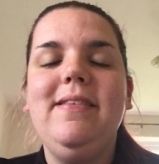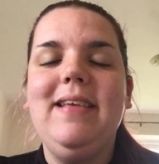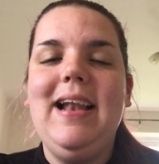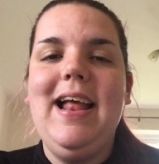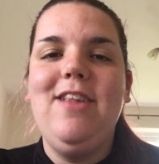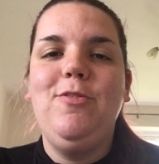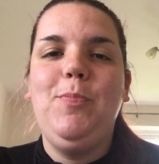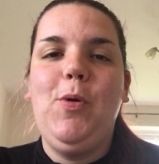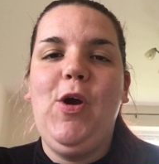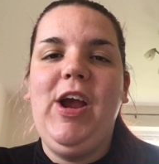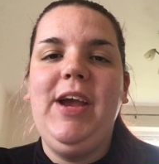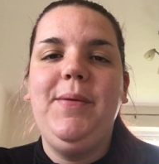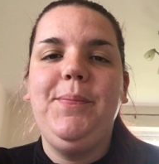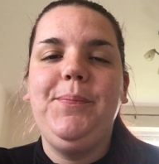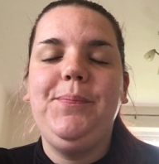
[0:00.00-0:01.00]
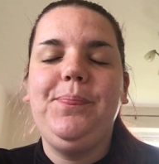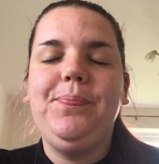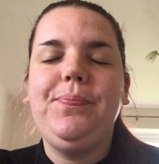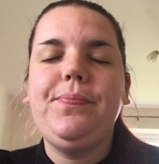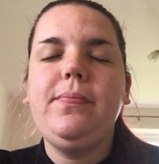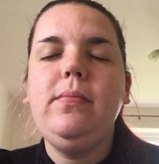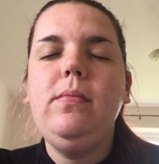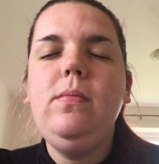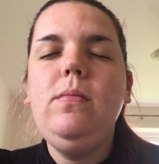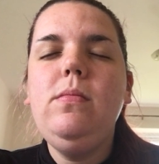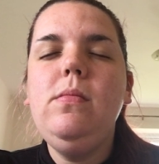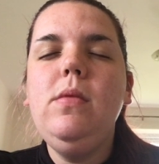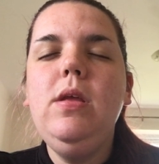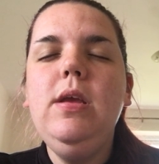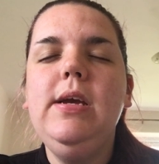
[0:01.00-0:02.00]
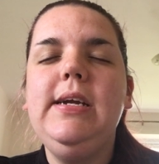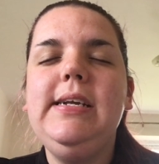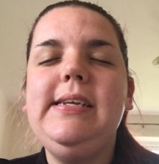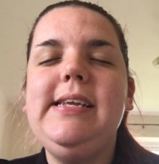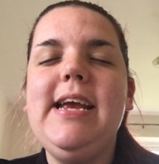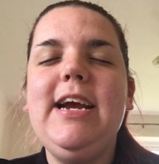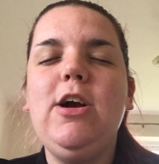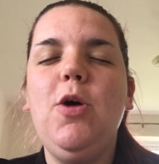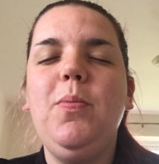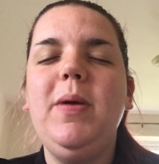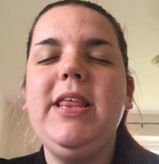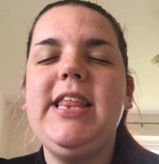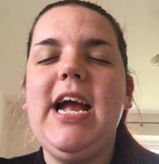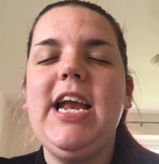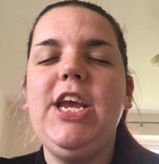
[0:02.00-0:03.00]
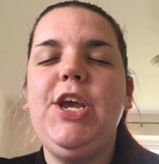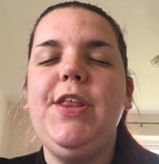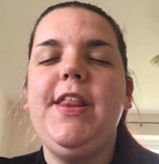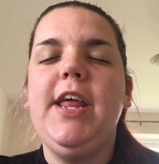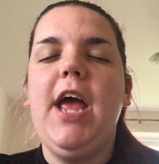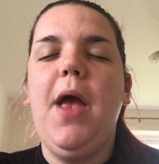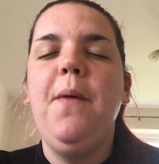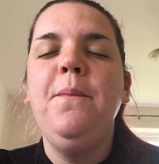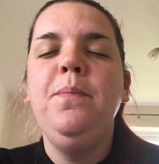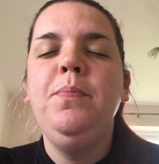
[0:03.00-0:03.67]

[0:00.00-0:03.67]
So let's pray. Dear God, we thank you that